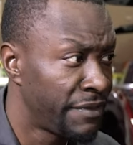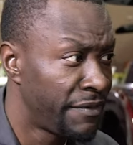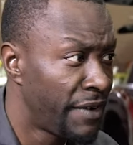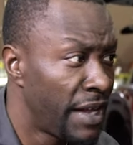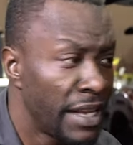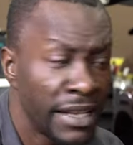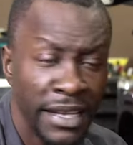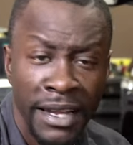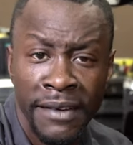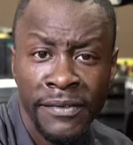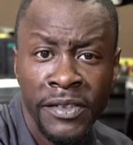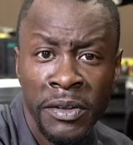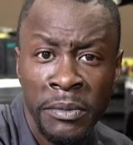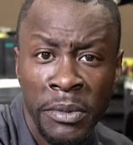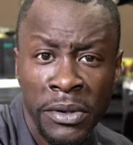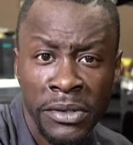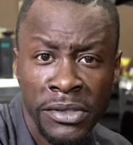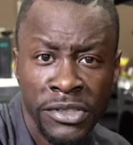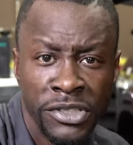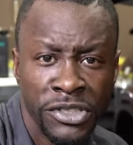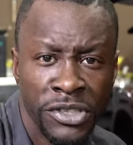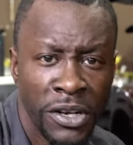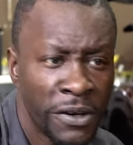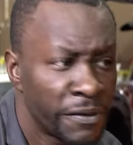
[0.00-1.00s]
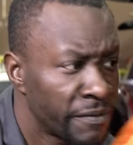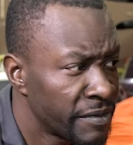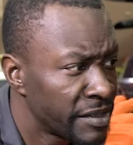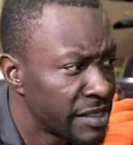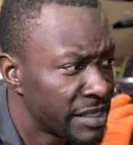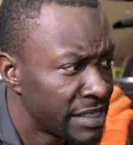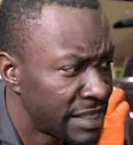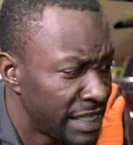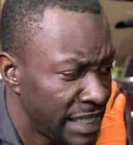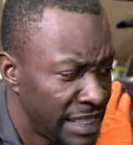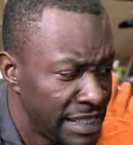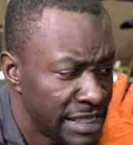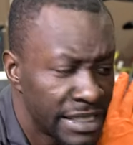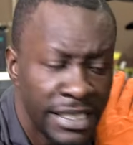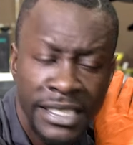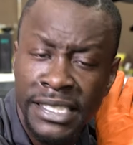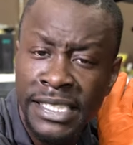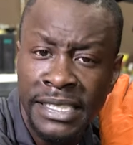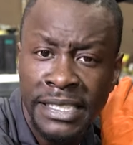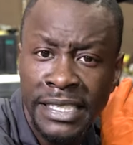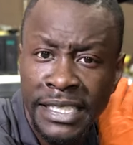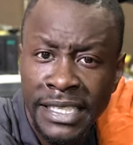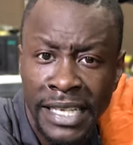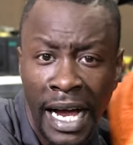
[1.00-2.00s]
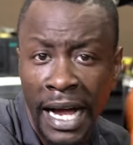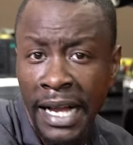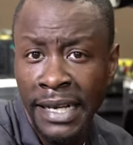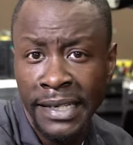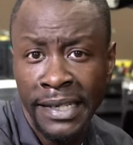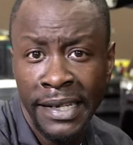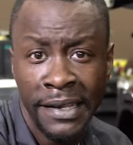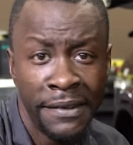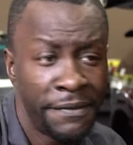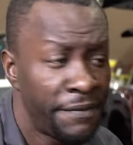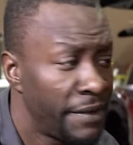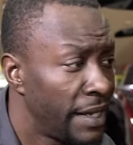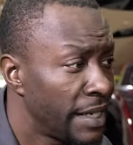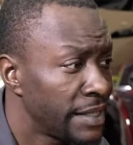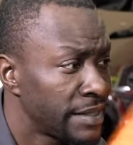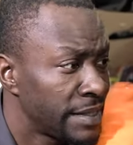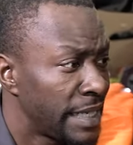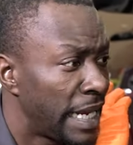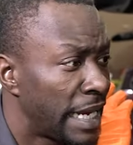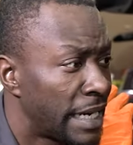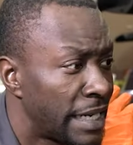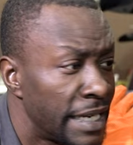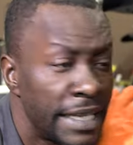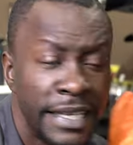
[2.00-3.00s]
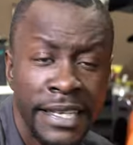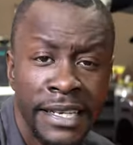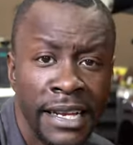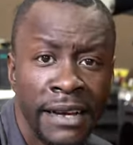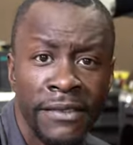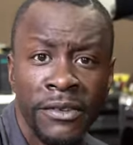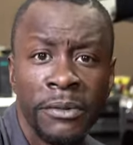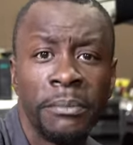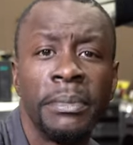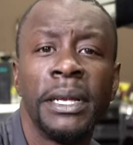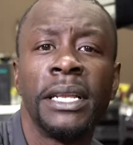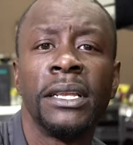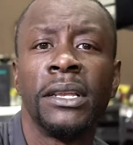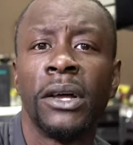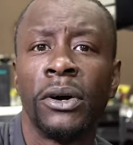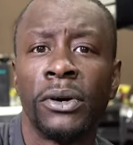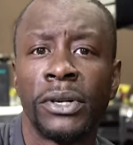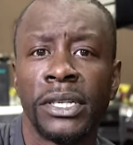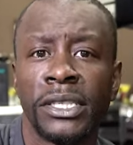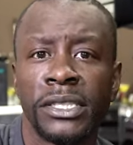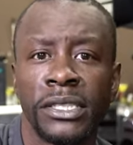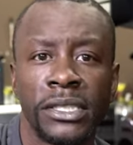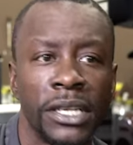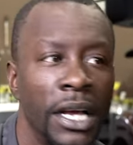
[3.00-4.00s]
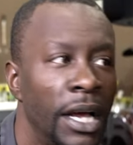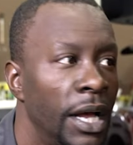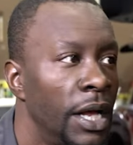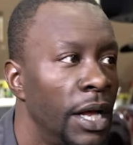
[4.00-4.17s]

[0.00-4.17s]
If I left them on the surface, these are defects that could never be noticed.